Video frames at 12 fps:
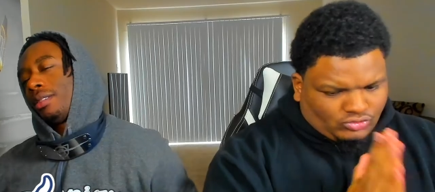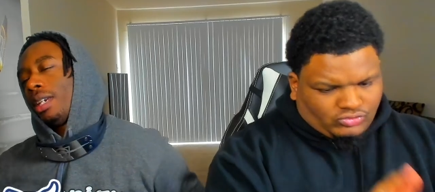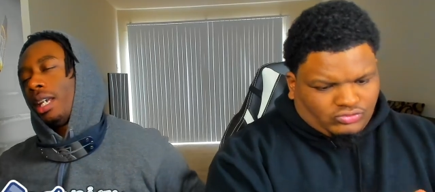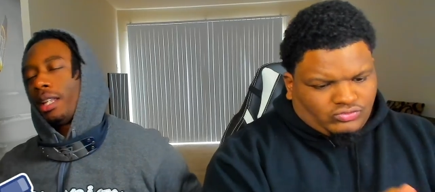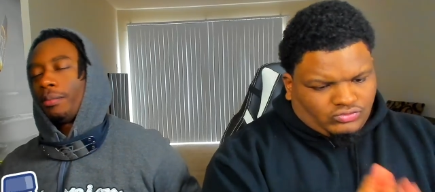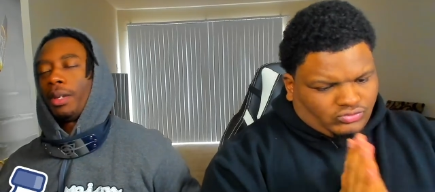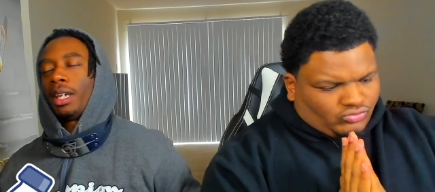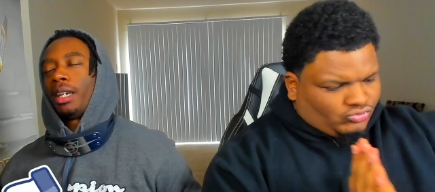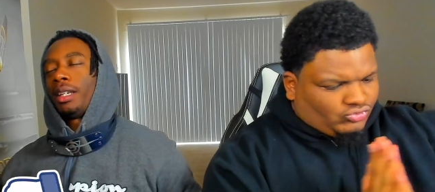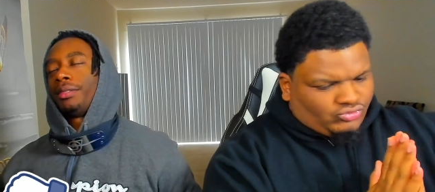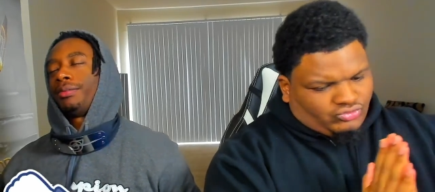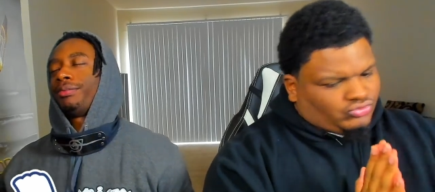Speaker 1: Get it, man.
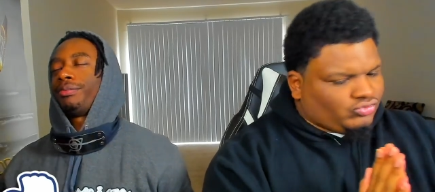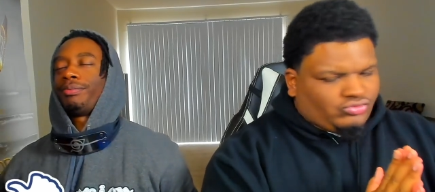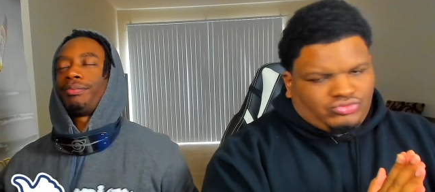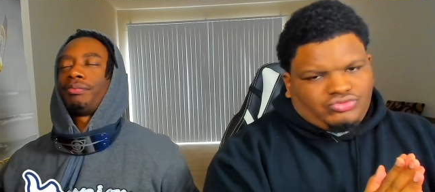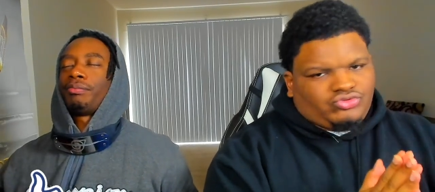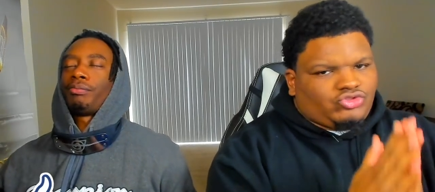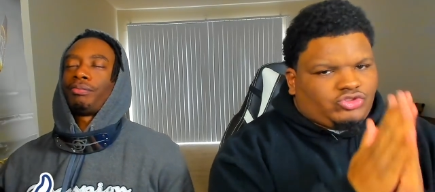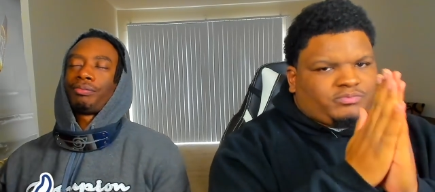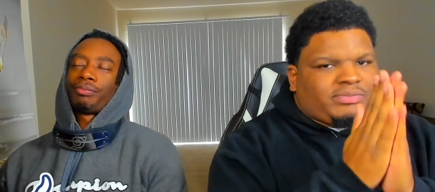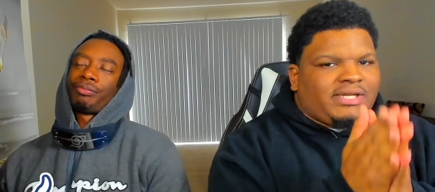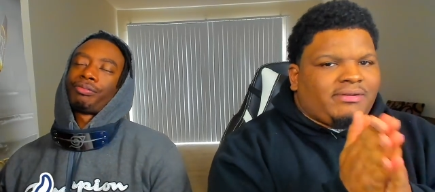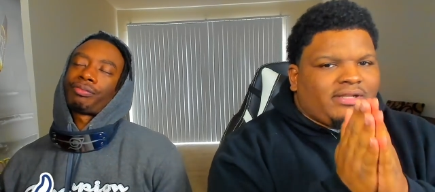
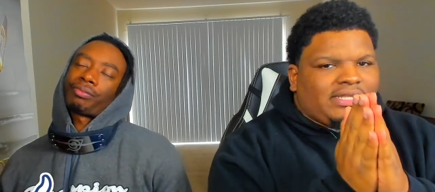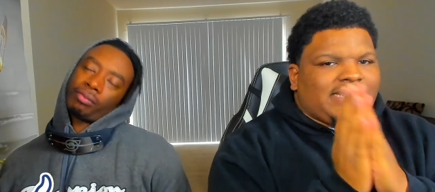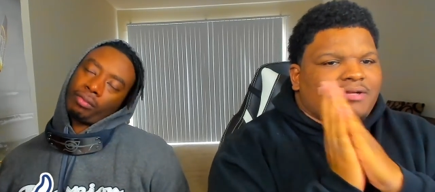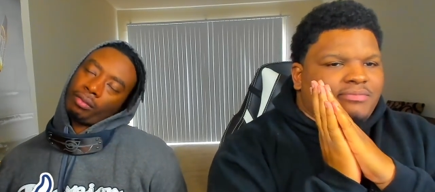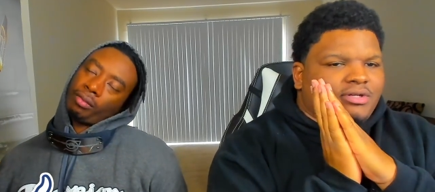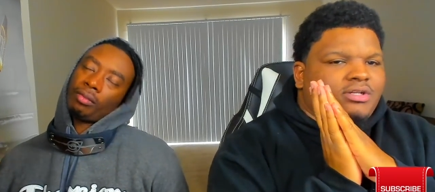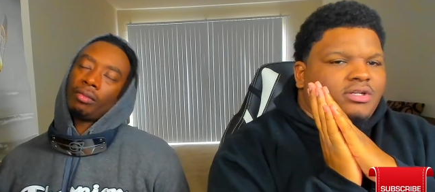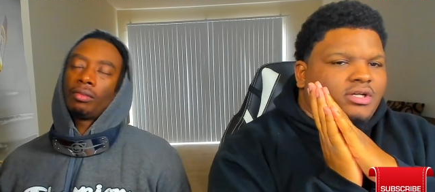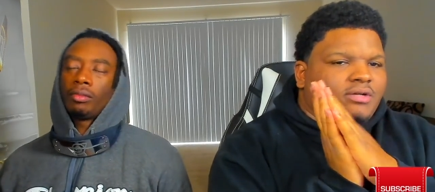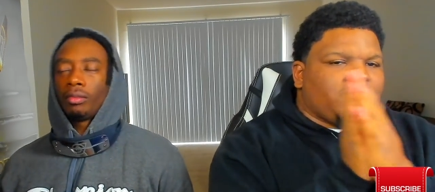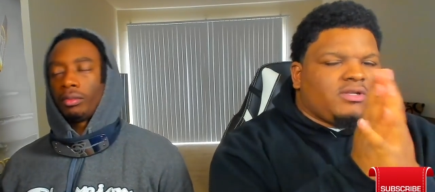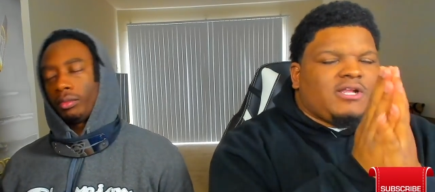Spin the like button up.
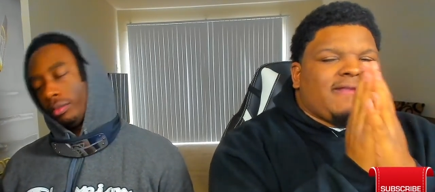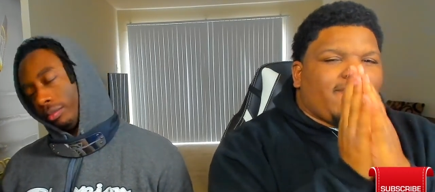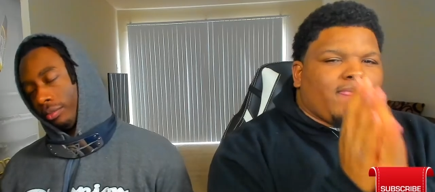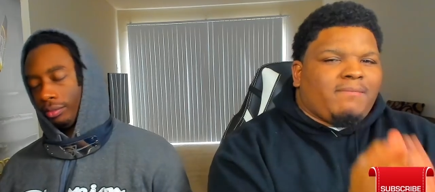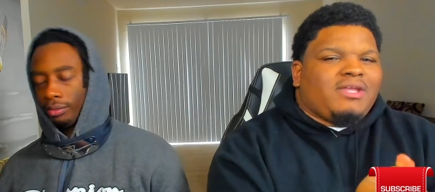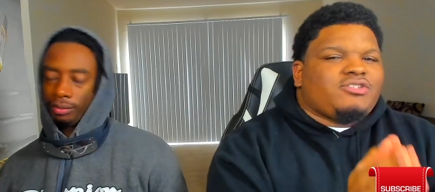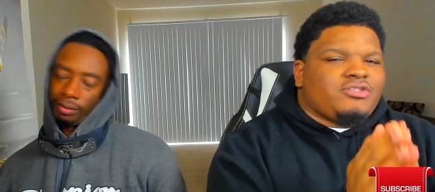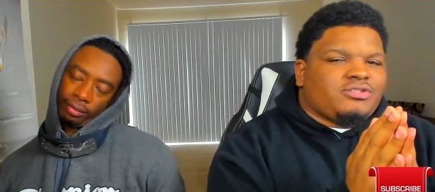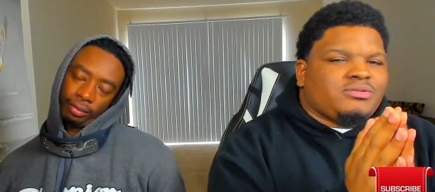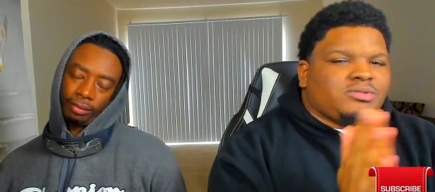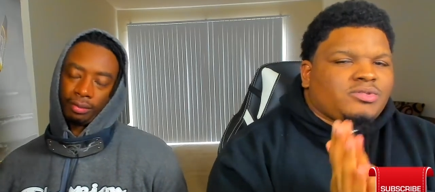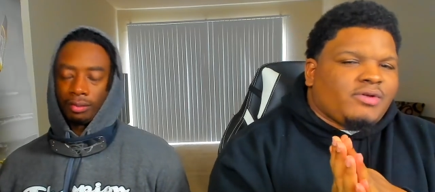Make sure you
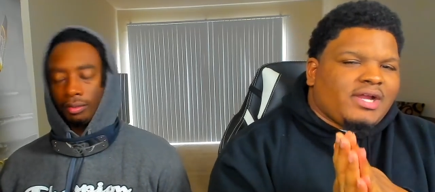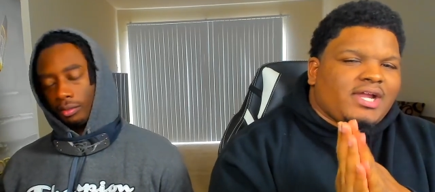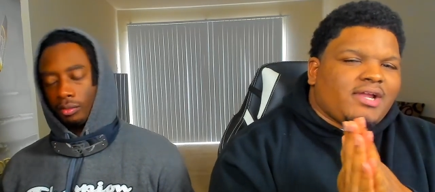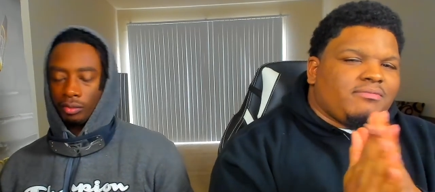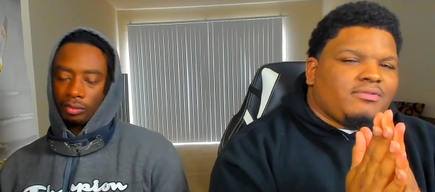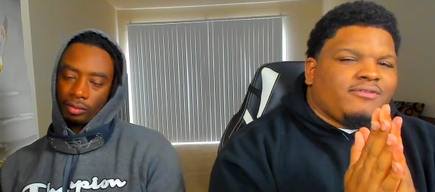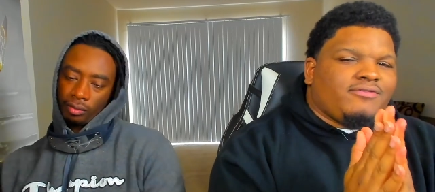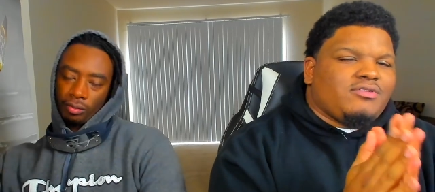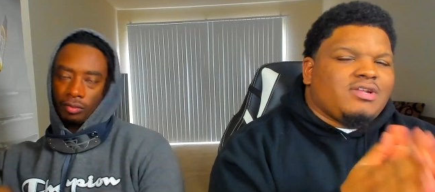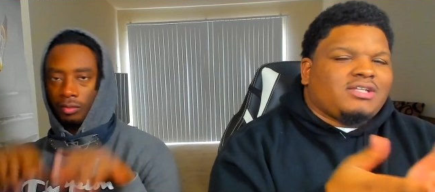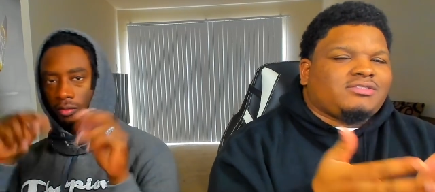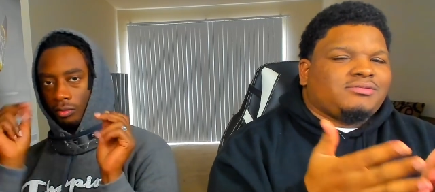subscribe. If you're not
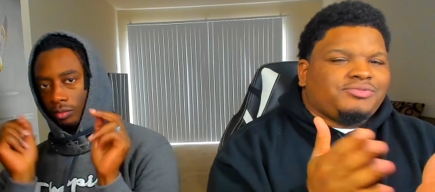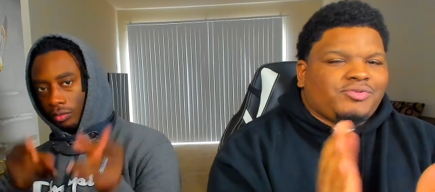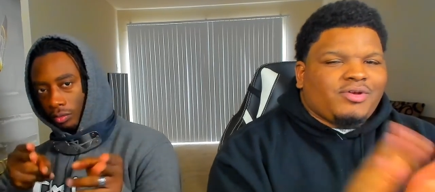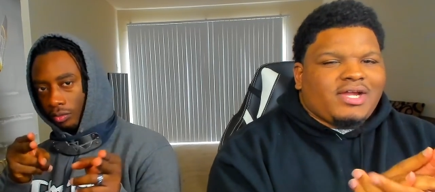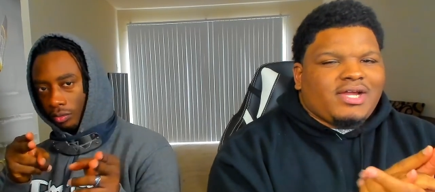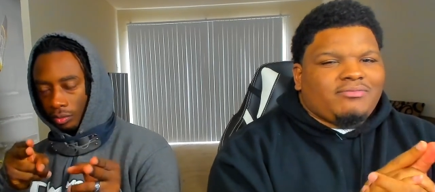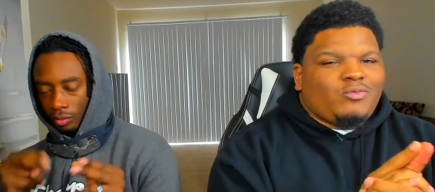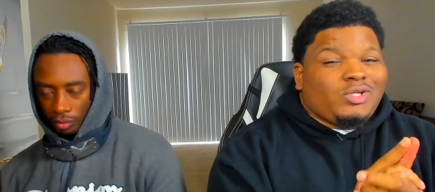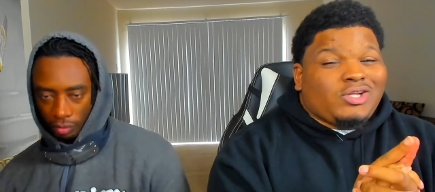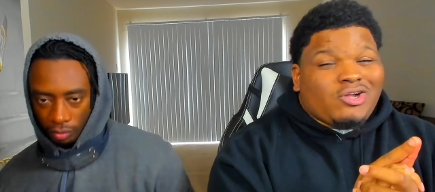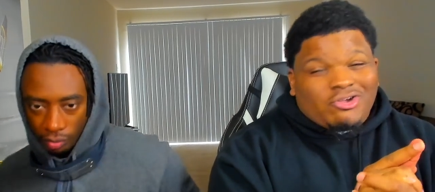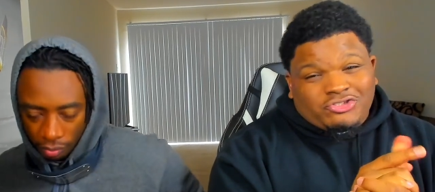subscribed, we
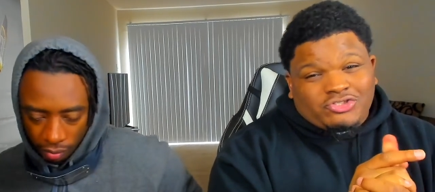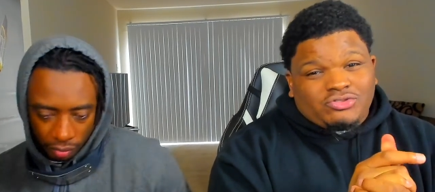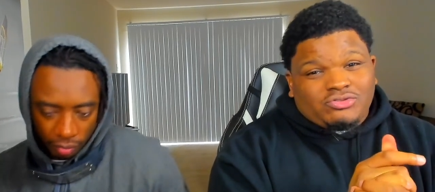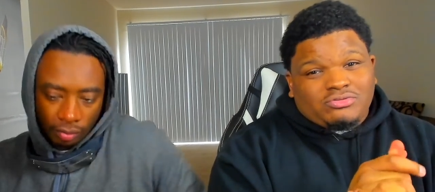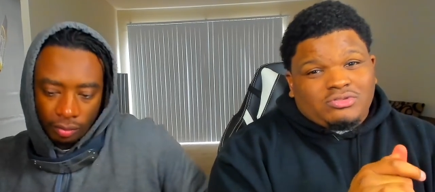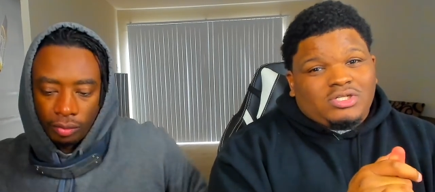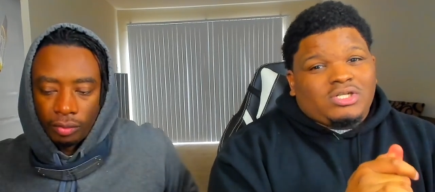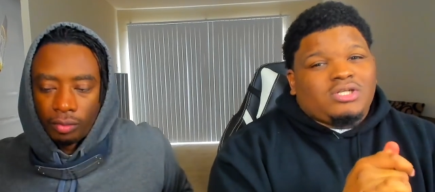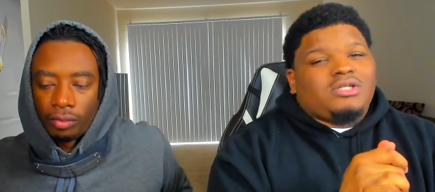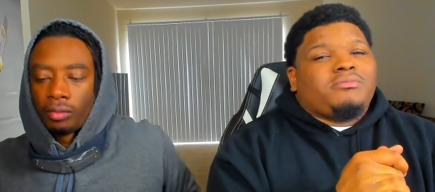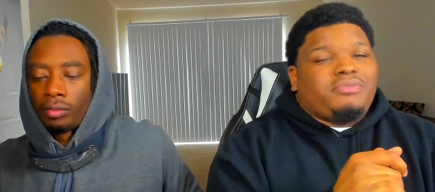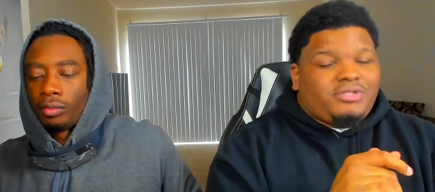caught you
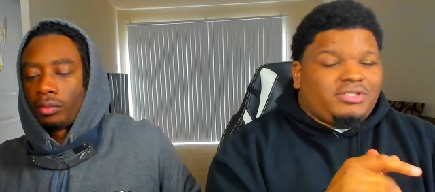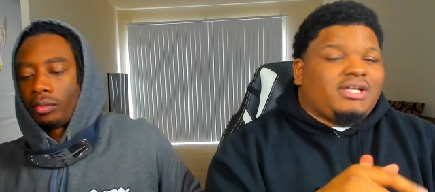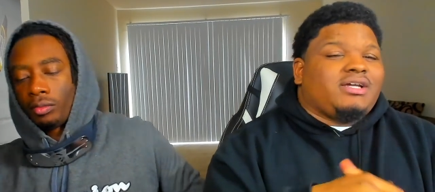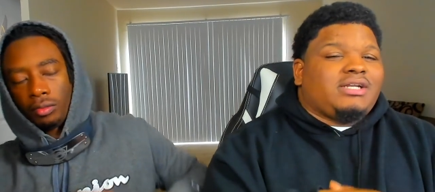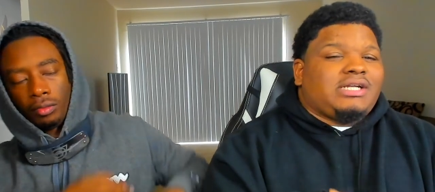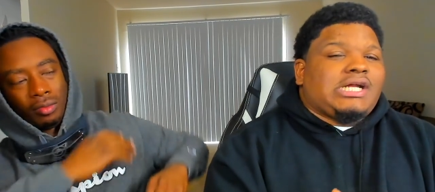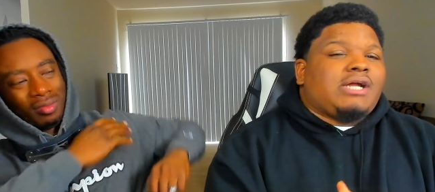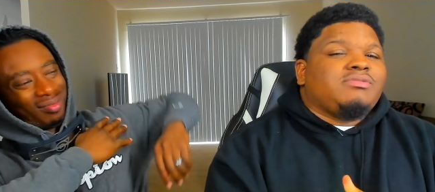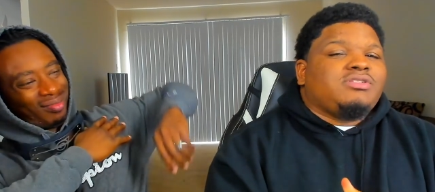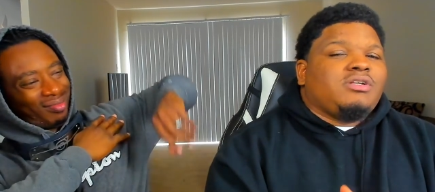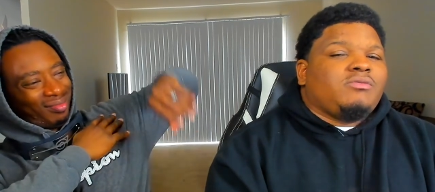put down the comments that we